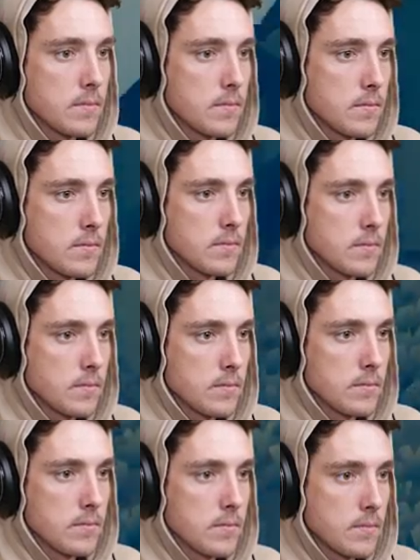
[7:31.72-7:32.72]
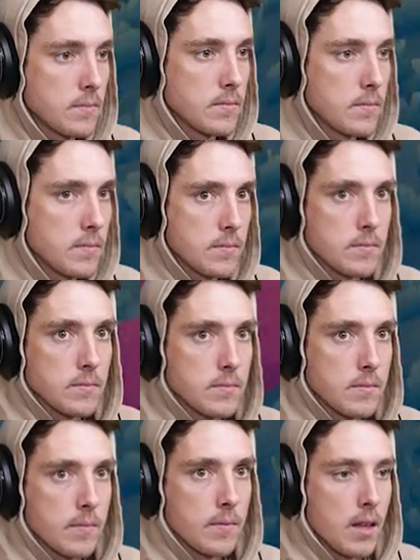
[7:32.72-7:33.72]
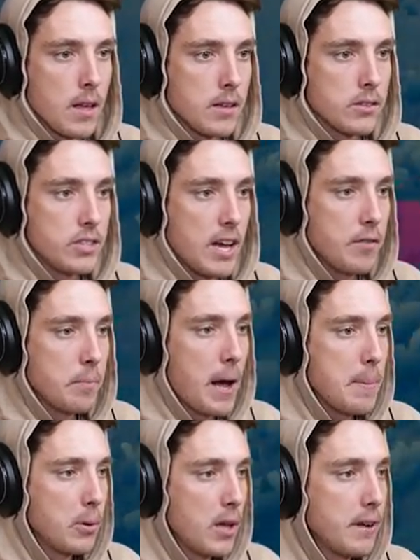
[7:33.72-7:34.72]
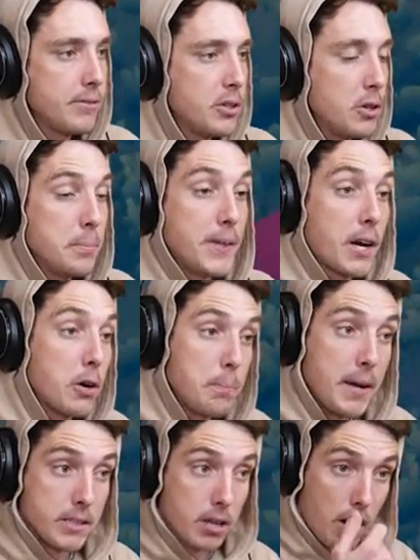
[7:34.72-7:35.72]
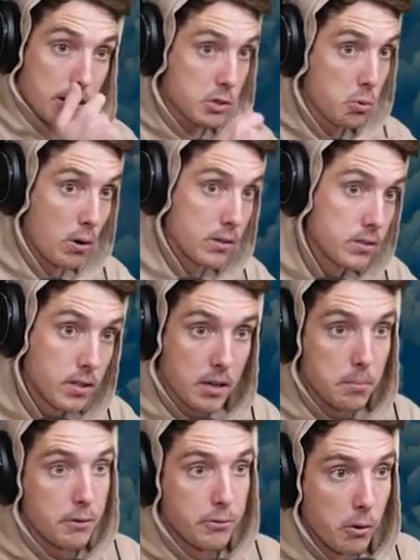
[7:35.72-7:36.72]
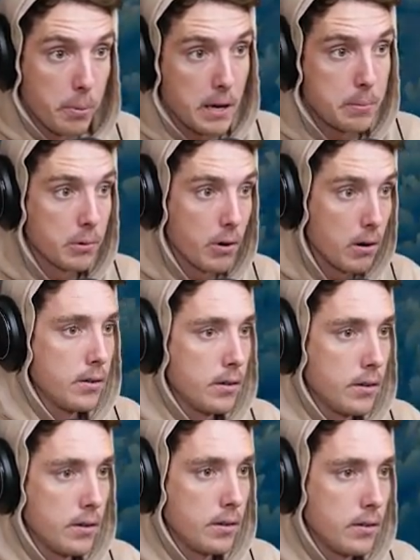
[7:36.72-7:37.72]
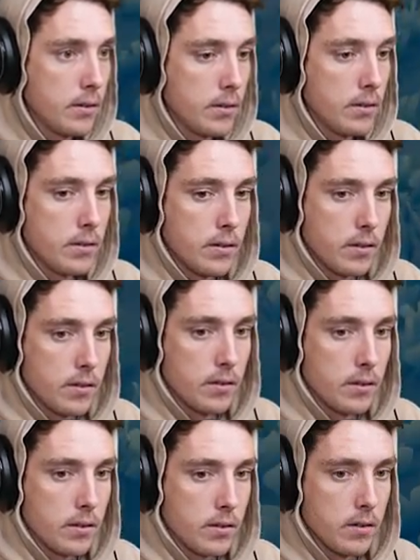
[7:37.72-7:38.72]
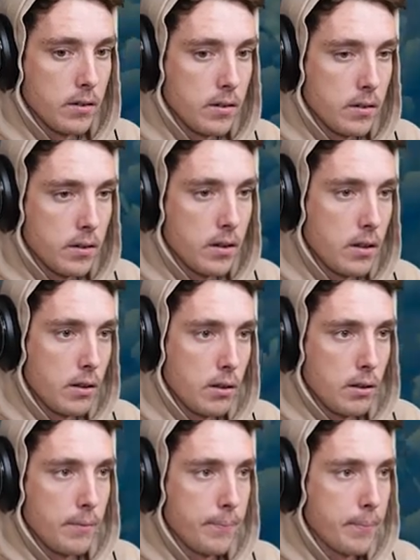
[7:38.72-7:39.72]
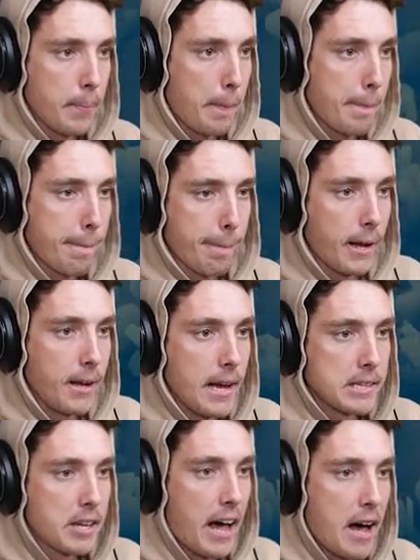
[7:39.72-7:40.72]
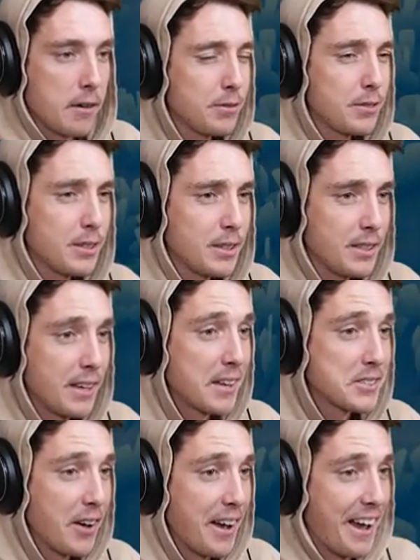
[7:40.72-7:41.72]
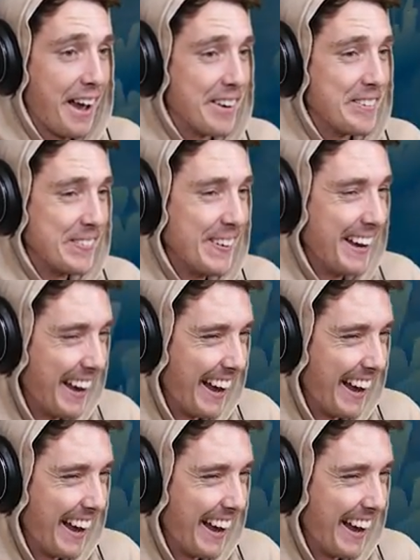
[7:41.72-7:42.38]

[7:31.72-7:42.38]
We've only got to kill another seven. Seven people see. left, dude, but they could be entire squads. There could be four people, right? Have you seen who you're playing with? Yes, I have. Huh? Yes, I have.